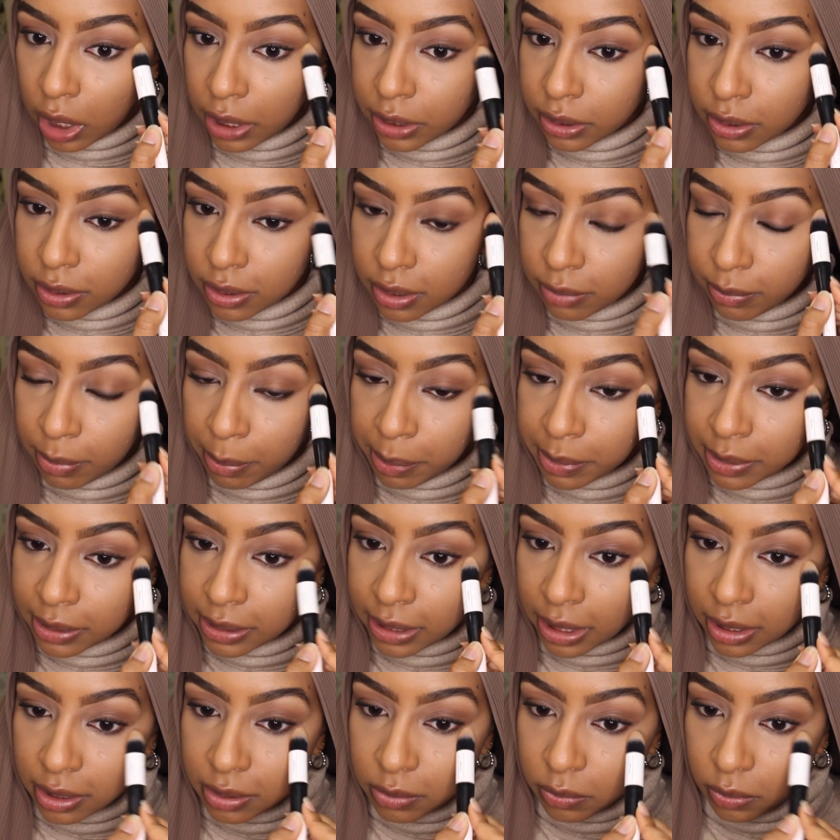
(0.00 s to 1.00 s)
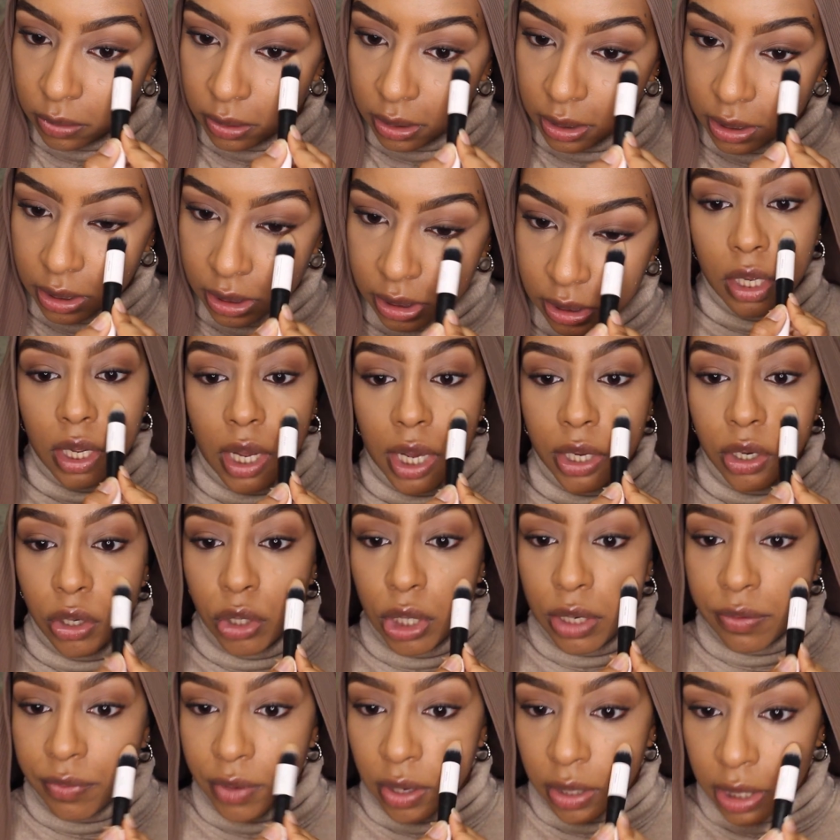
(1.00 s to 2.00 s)
I'm obsessed with this. I don't
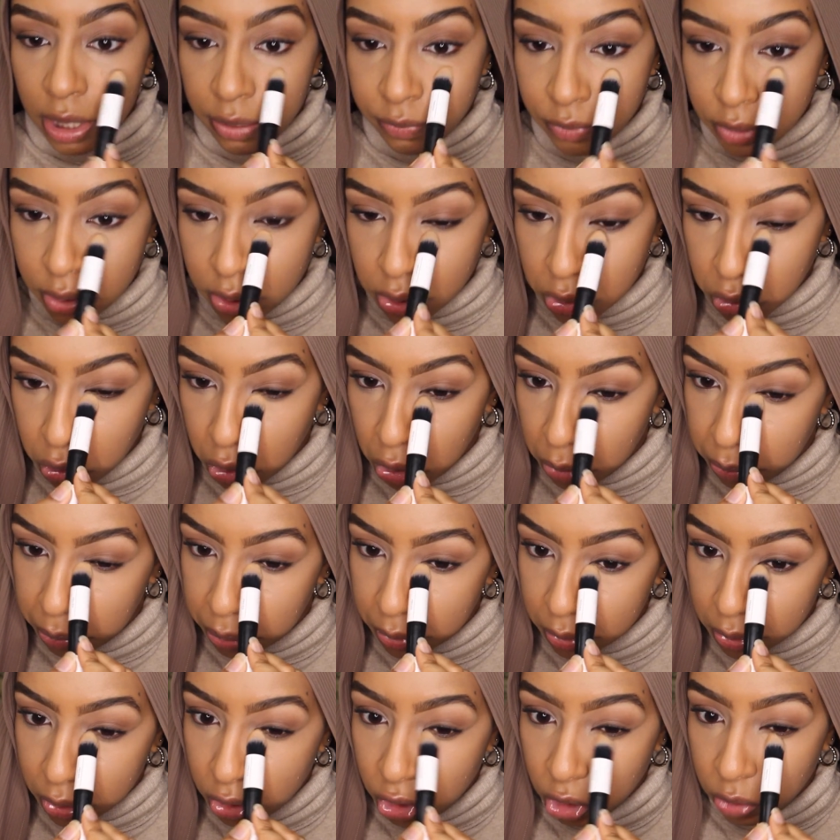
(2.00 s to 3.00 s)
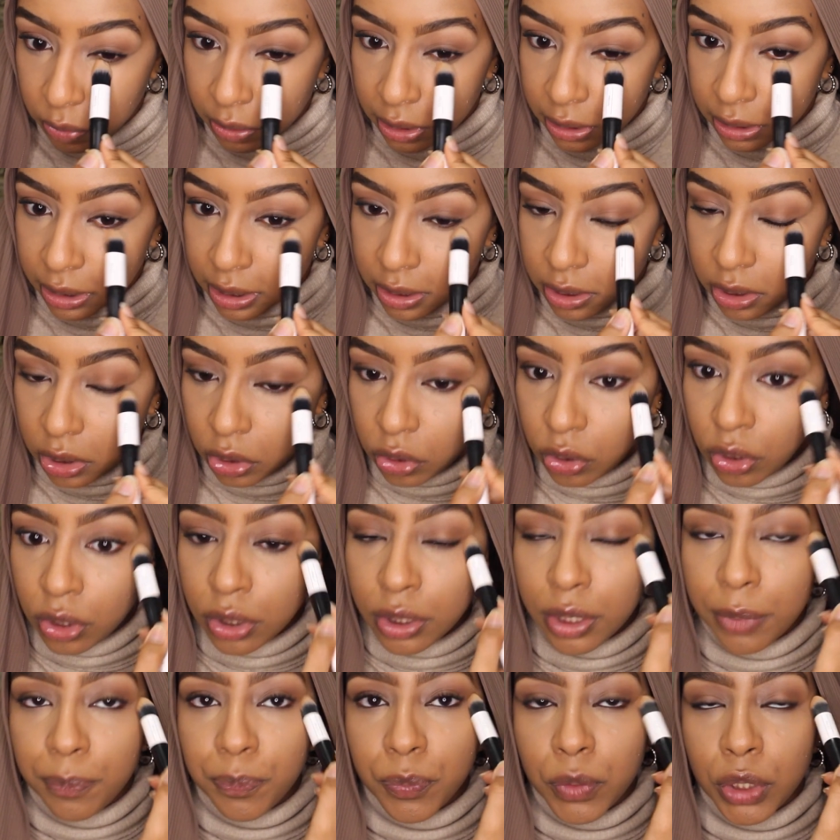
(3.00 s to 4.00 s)
know if I'll ever stop doing this
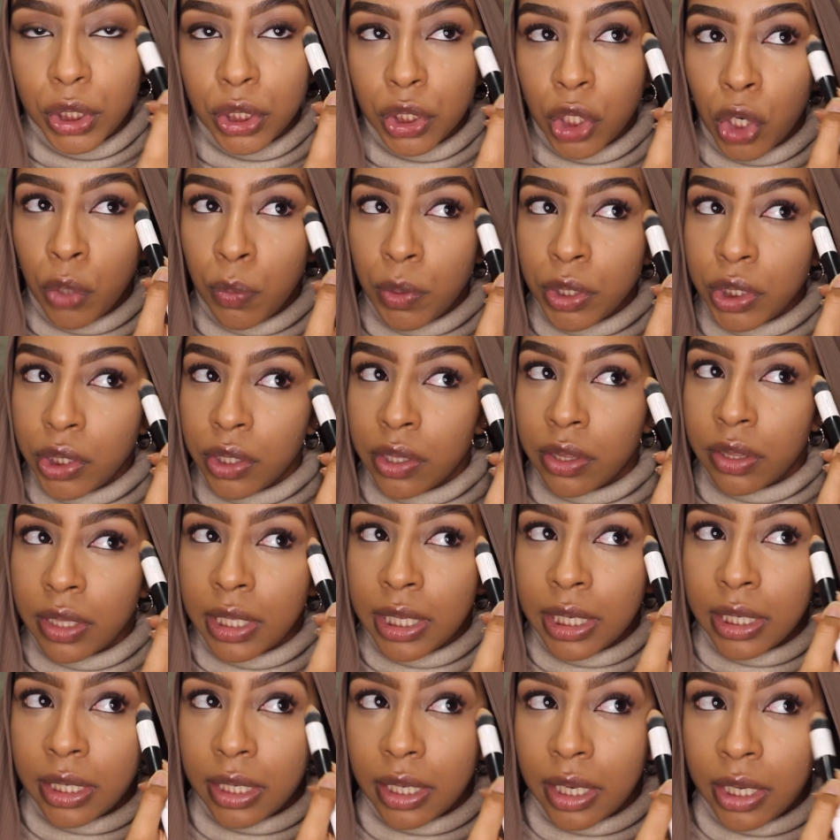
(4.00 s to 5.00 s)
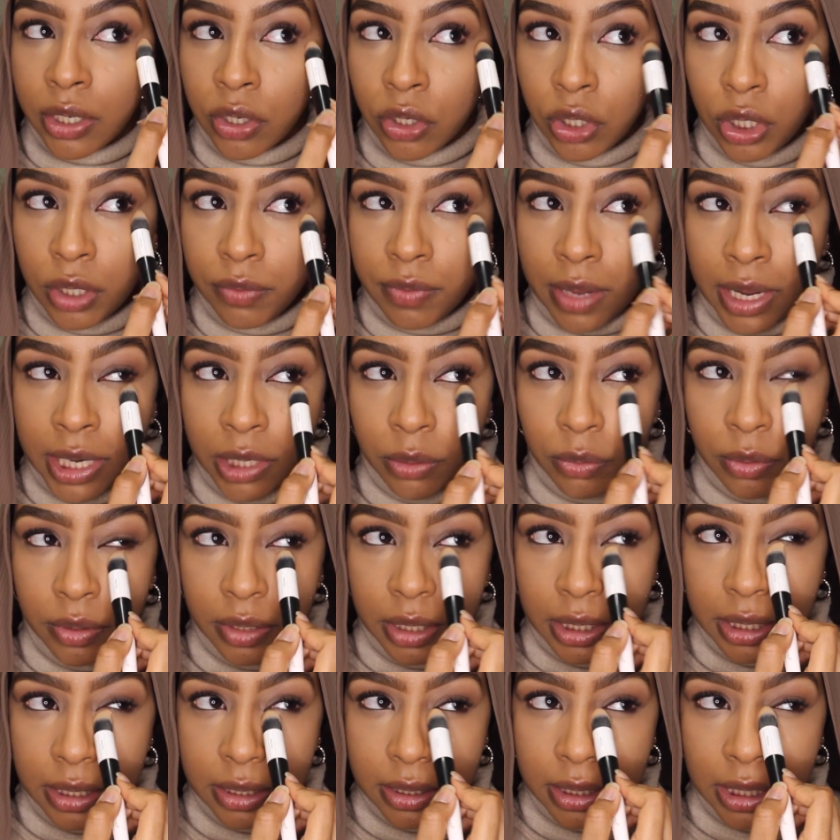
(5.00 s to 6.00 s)
look. You know when you think, I don't know if anyone
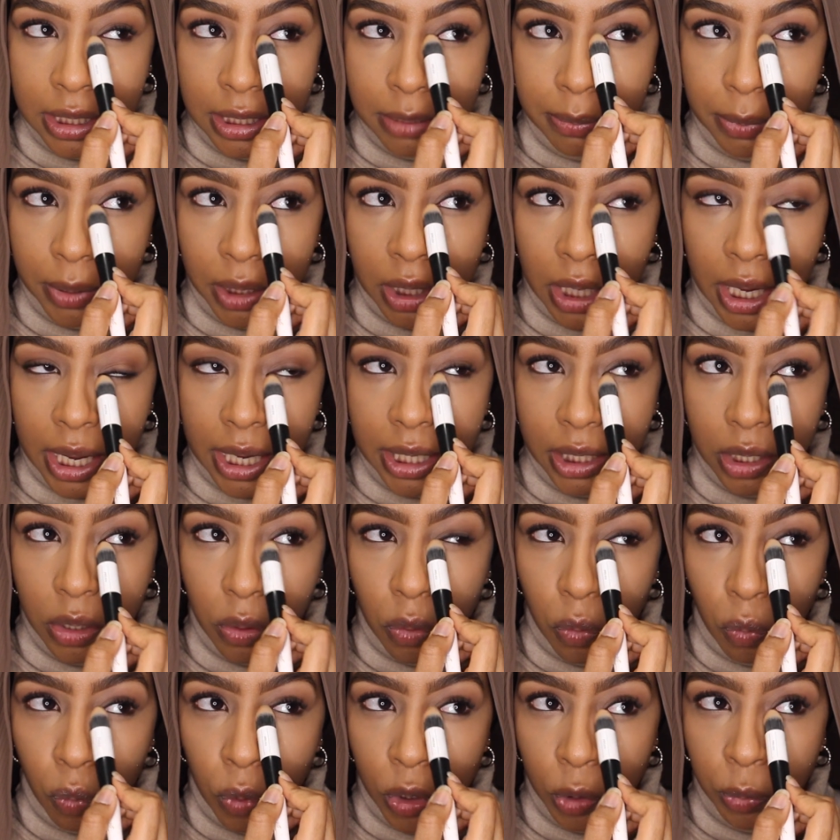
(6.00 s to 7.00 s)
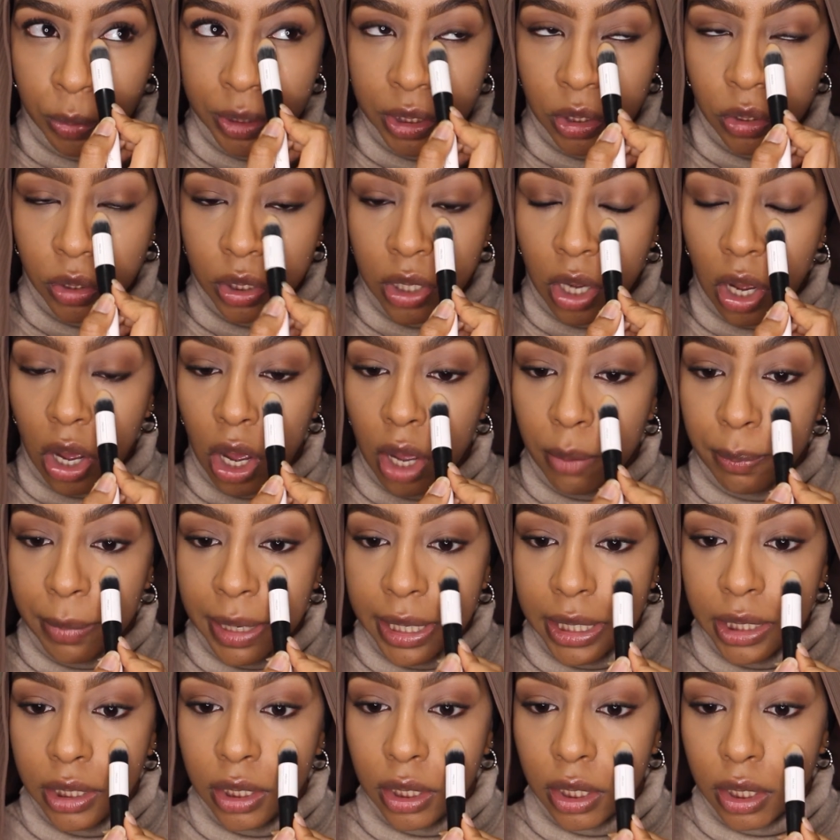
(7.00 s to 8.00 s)
thinks this, but like, will we look at our
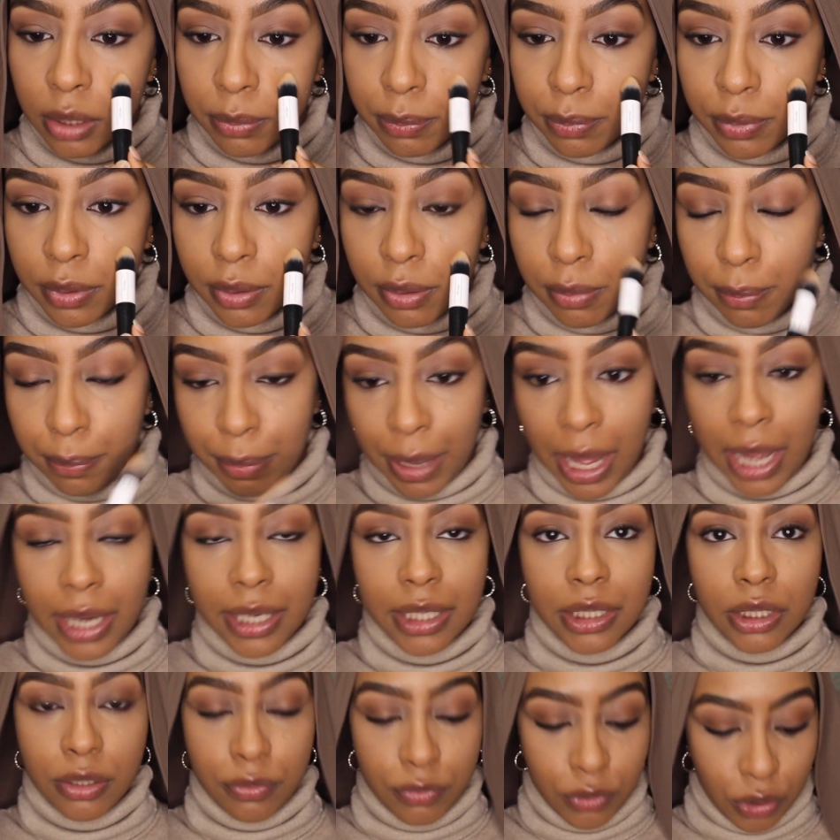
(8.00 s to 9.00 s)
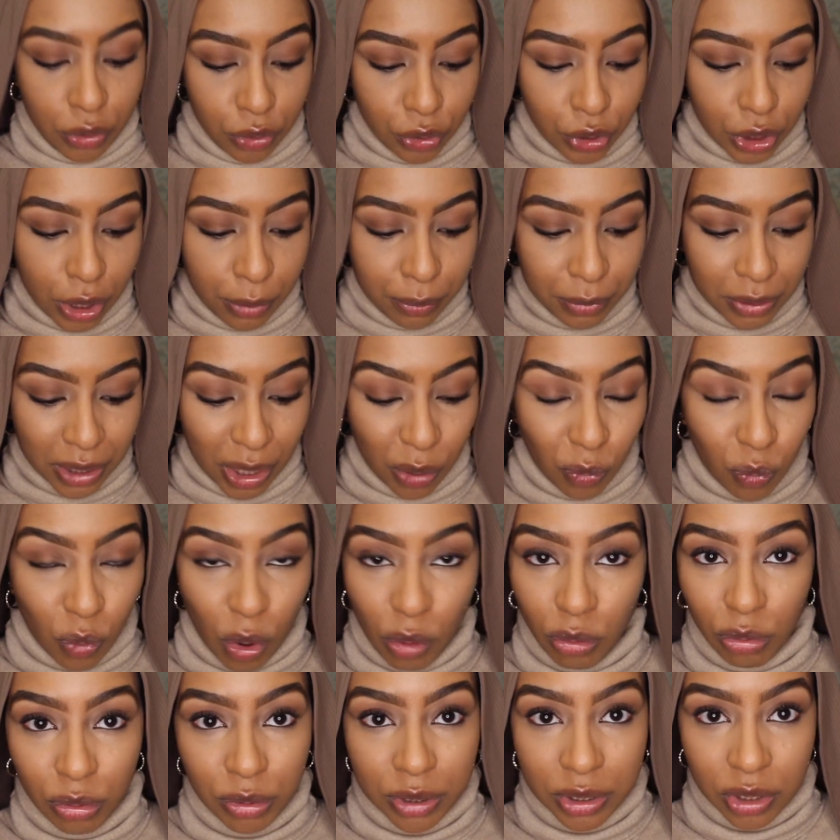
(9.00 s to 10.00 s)
makeup back in the future and be like,
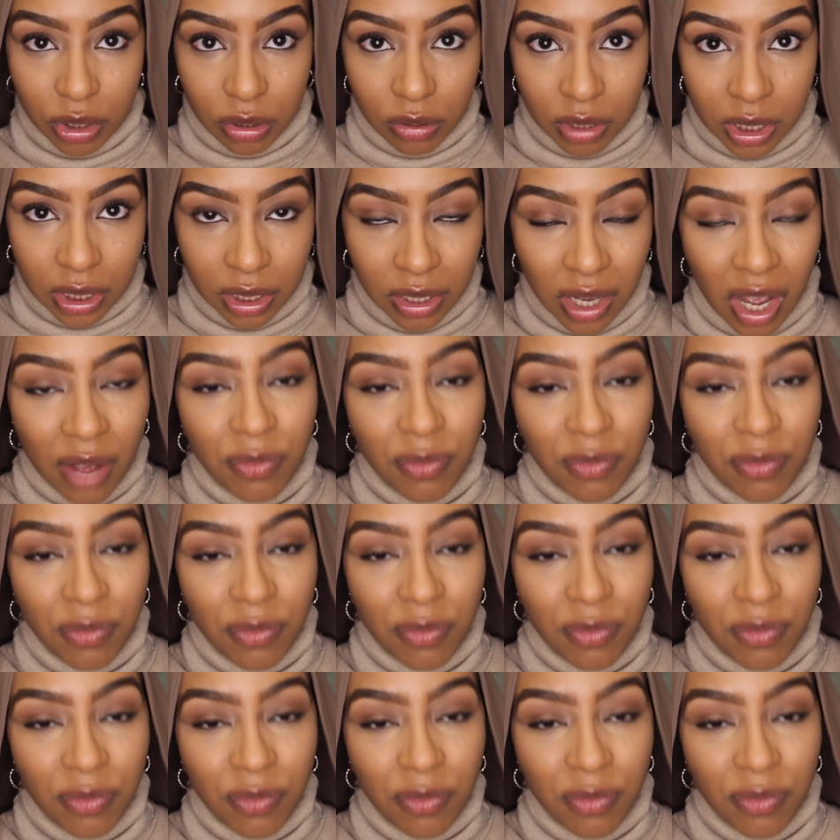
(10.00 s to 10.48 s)
what were we doing?